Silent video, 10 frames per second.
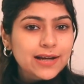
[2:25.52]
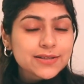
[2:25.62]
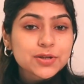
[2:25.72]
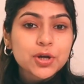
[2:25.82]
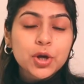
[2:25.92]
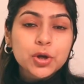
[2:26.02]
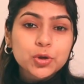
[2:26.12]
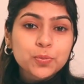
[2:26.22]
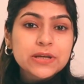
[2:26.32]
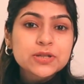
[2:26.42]
last, you
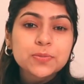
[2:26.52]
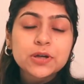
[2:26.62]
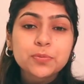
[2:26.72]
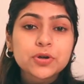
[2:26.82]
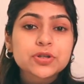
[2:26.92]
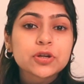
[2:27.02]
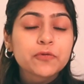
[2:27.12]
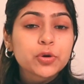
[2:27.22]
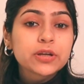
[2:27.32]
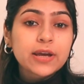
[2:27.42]
must be a person of
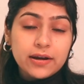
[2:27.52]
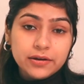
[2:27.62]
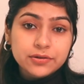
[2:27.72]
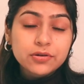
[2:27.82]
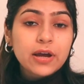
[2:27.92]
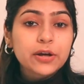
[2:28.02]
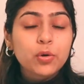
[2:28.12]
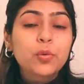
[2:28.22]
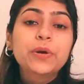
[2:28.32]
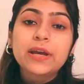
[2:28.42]
good character and
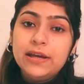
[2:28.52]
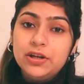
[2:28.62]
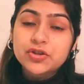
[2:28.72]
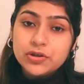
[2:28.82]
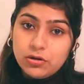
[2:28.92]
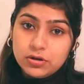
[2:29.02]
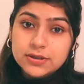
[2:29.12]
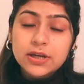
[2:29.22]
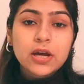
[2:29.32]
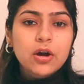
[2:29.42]
obey Irish
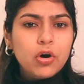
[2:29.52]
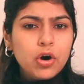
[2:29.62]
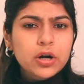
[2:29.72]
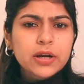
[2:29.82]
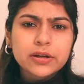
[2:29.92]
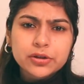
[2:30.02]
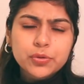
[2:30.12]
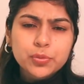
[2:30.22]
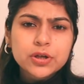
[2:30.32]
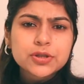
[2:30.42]
laws, or in
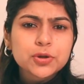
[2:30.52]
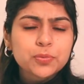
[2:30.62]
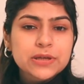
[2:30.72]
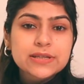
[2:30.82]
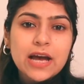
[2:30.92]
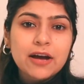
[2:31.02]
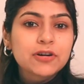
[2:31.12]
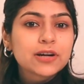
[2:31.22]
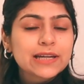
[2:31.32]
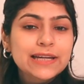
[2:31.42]
other words, you must have
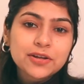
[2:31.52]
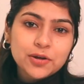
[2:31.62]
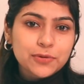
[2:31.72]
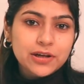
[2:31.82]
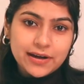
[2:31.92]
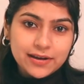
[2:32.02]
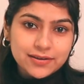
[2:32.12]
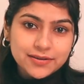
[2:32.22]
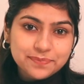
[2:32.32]
a clean criminal record.